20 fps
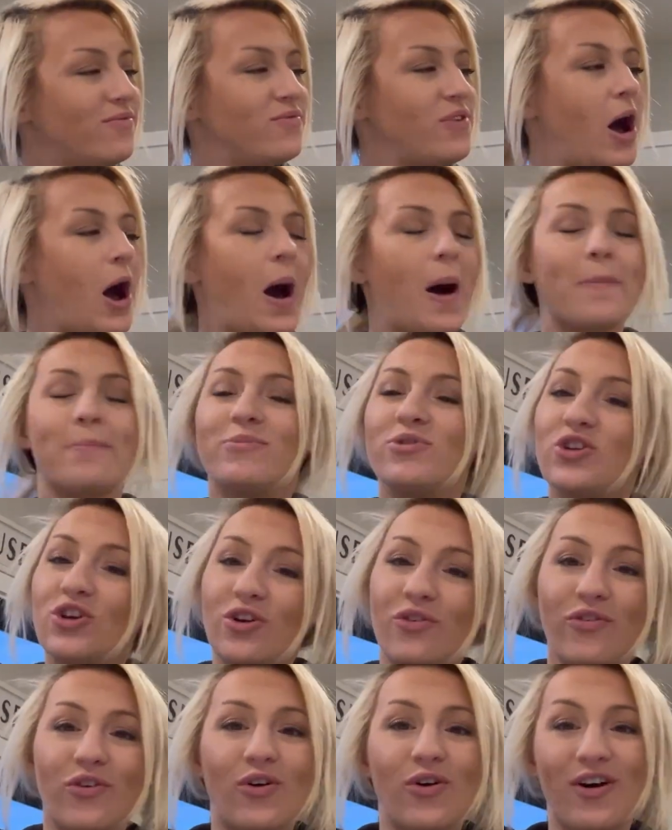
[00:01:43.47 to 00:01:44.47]
um,
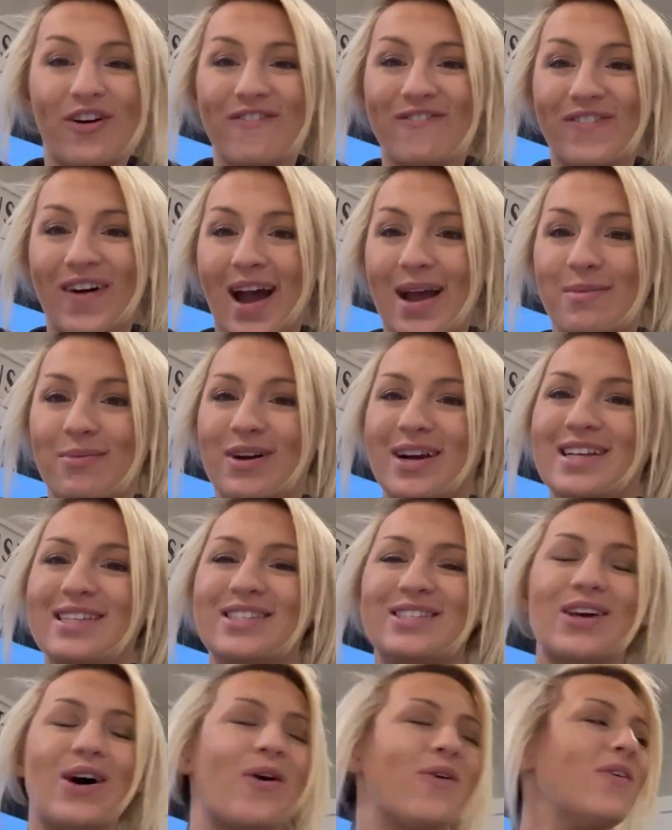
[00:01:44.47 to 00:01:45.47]
beautiful, and vibrant.
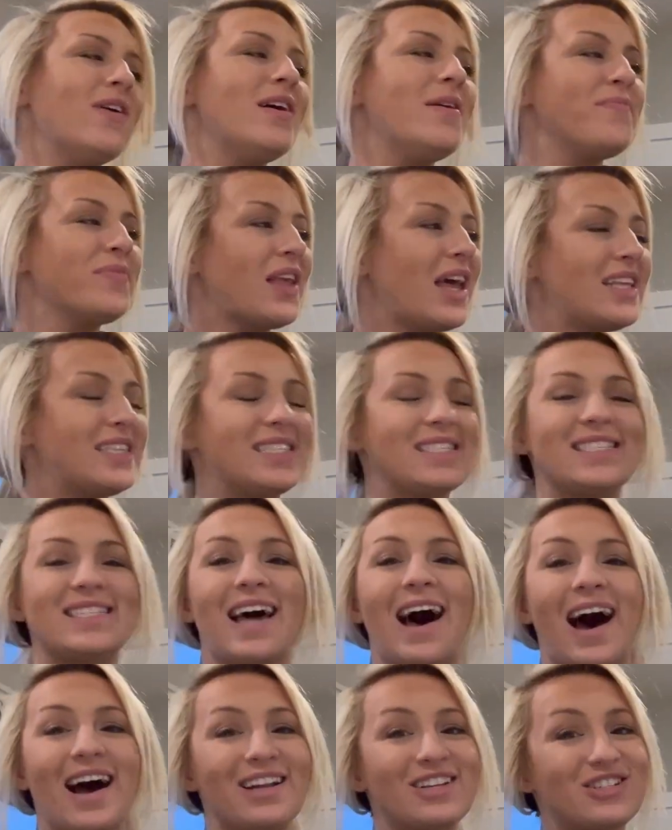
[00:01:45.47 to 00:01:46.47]
So it's
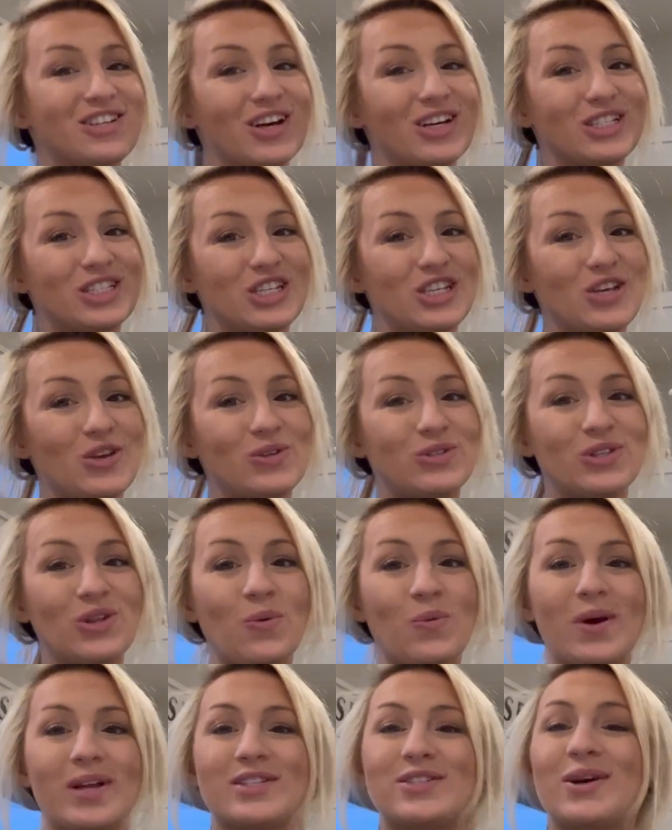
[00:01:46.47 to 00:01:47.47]
not just used in the
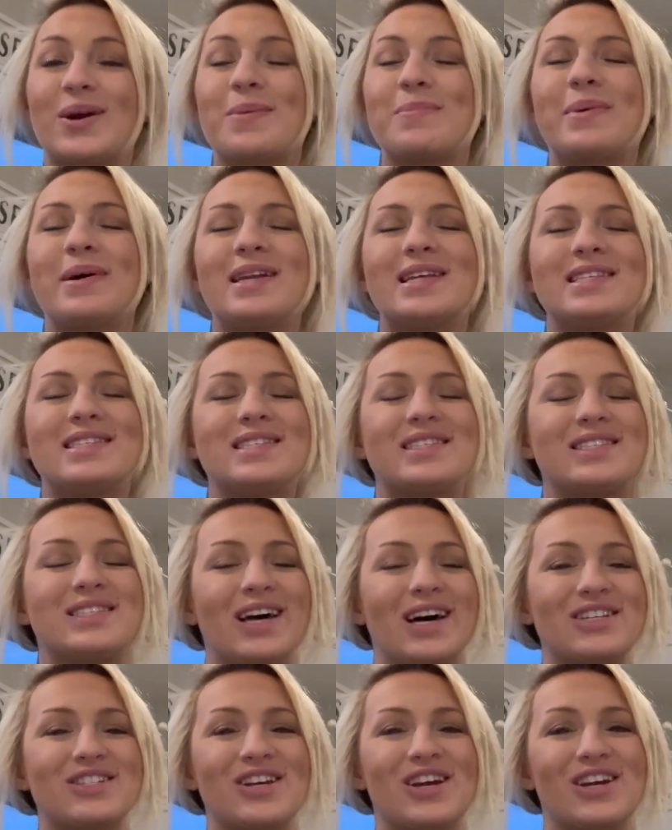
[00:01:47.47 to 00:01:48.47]
winter, but it's
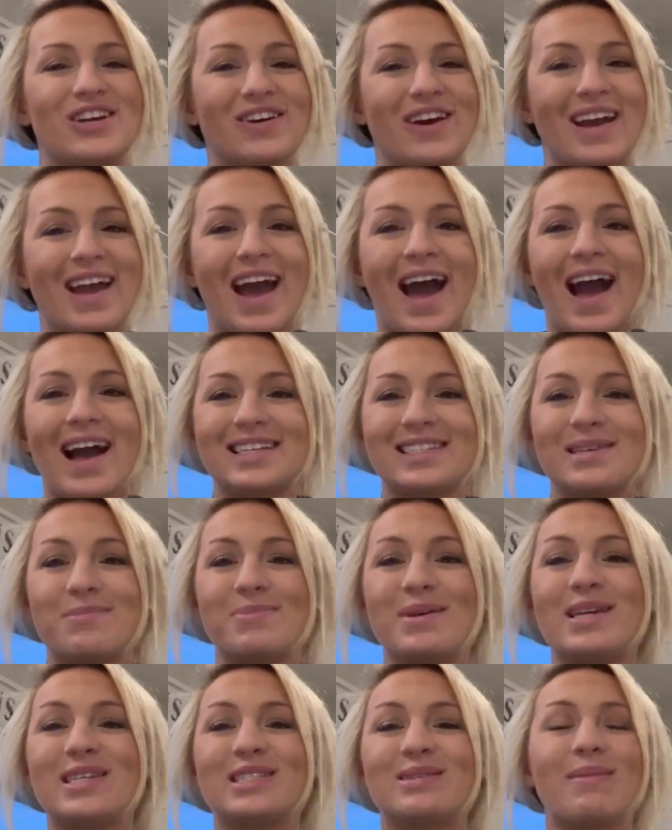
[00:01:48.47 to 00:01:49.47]
such a great accent
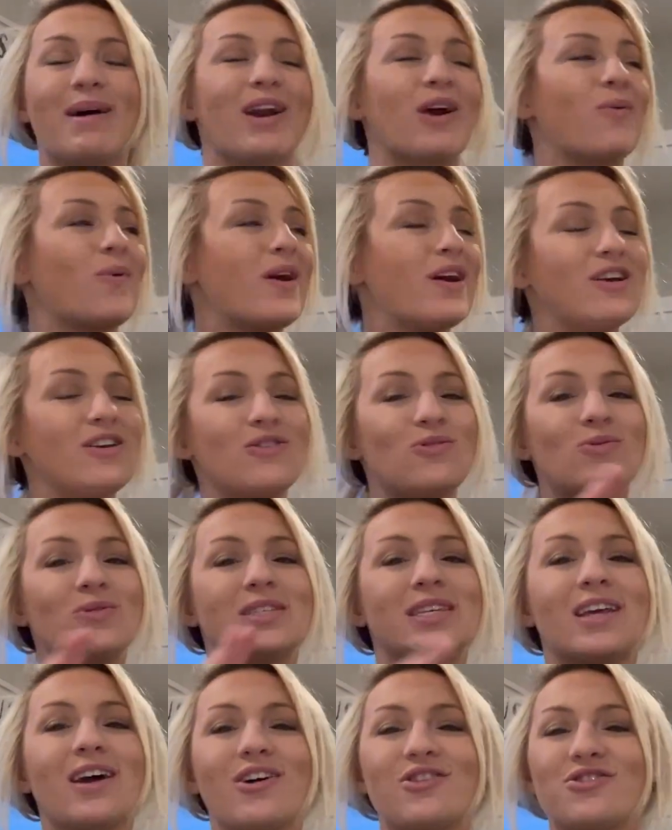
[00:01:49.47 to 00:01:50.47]
piece no matter where you use
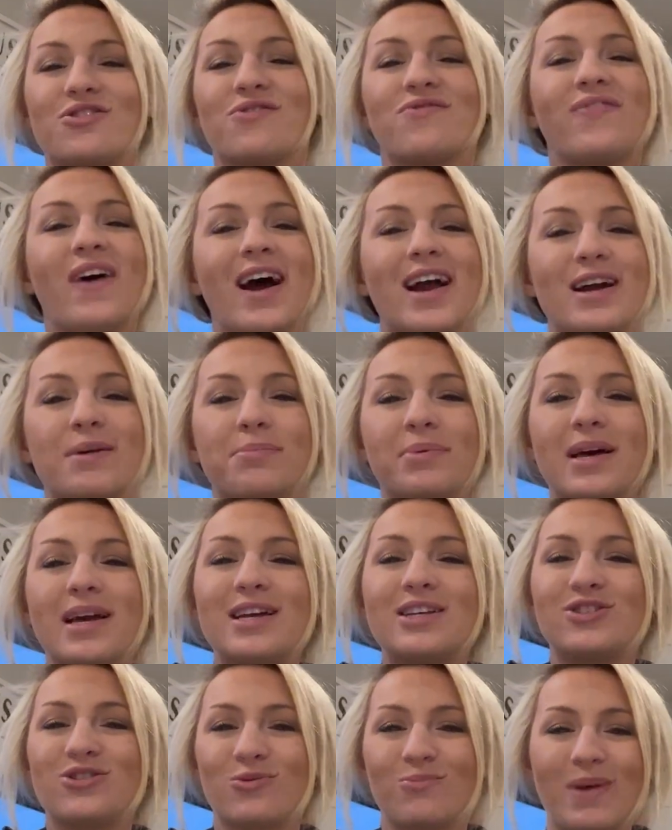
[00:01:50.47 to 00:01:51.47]
it, on your
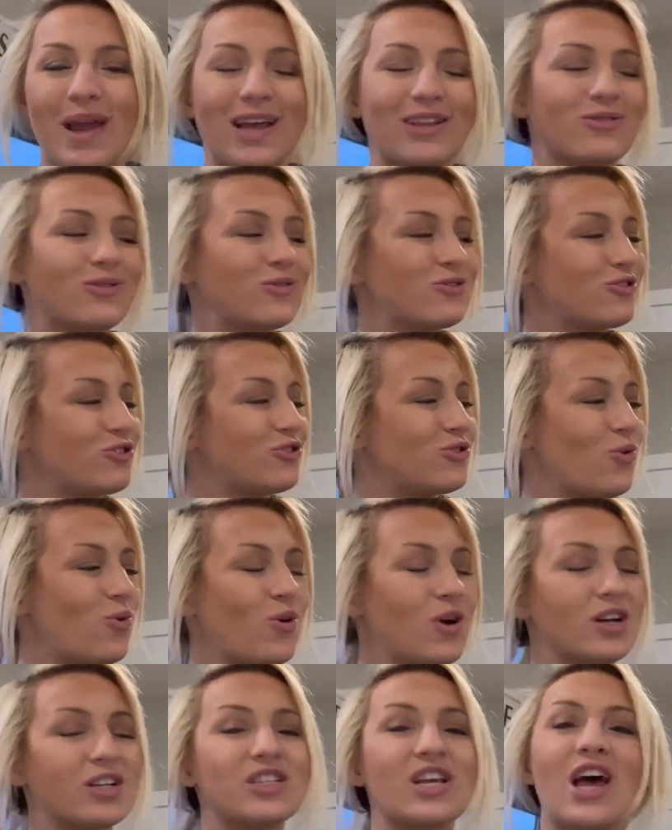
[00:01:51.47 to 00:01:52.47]
fireplace, your mantels, your
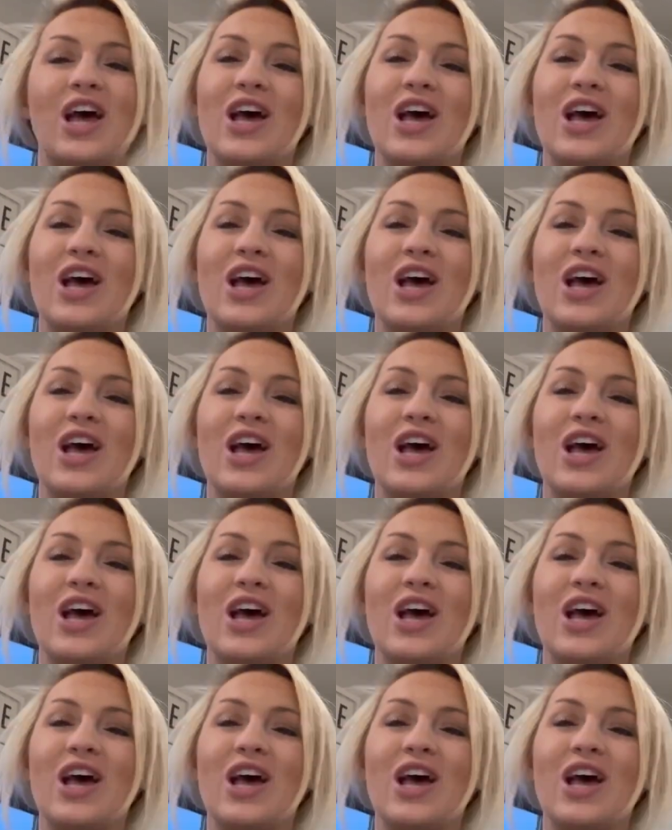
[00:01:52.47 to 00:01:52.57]
doors,